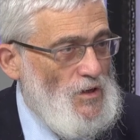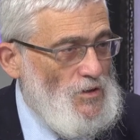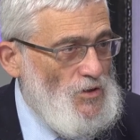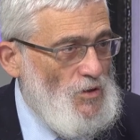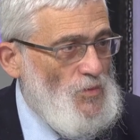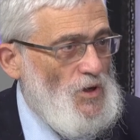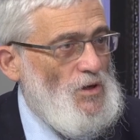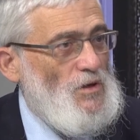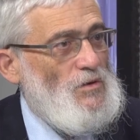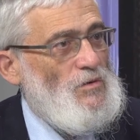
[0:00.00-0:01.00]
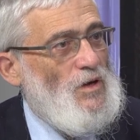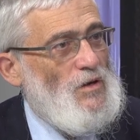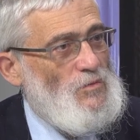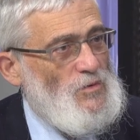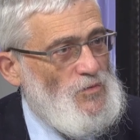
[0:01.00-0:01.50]
Shamir,
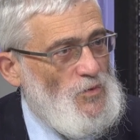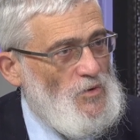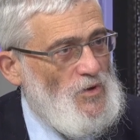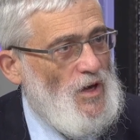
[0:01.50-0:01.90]
and with all the